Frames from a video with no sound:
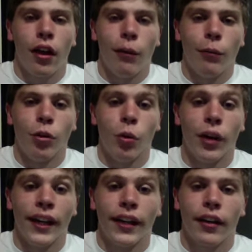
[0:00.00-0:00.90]

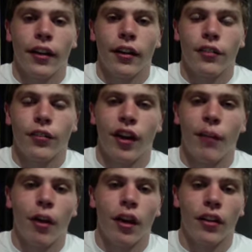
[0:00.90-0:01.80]
quick, for
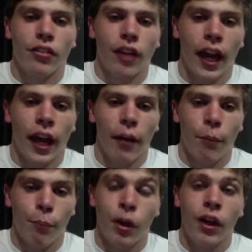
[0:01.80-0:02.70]
$5,
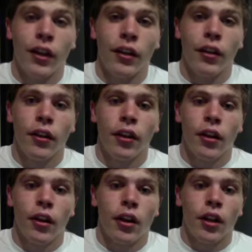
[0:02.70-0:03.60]
but
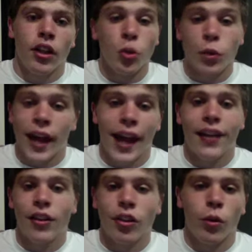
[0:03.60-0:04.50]
you
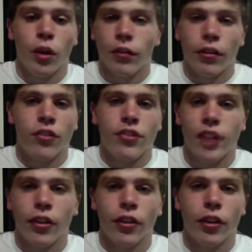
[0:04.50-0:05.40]
can do it over
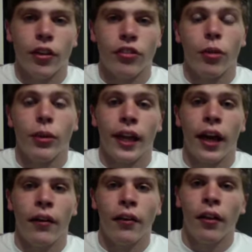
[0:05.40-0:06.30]
cellular. So
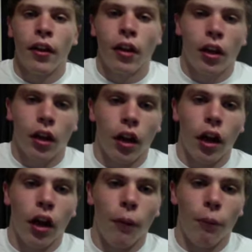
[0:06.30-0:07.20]
again,
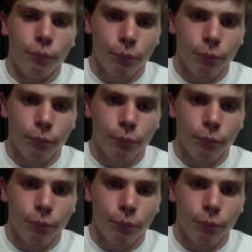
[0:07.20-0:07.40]
um,